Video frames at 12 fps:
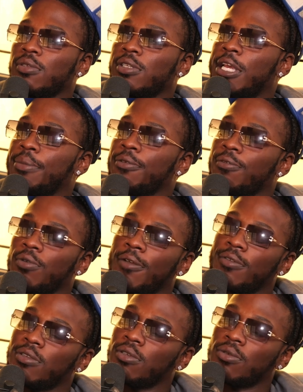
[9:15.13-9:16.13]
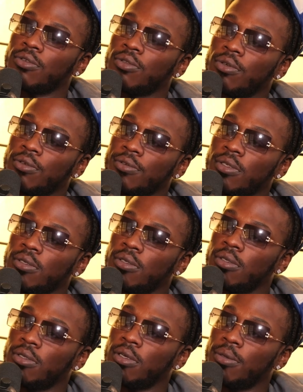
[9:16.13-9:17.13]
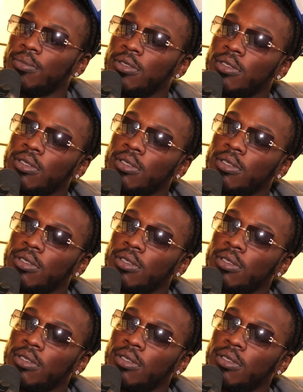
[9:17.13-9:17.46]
take me through every single story, you know what I mean?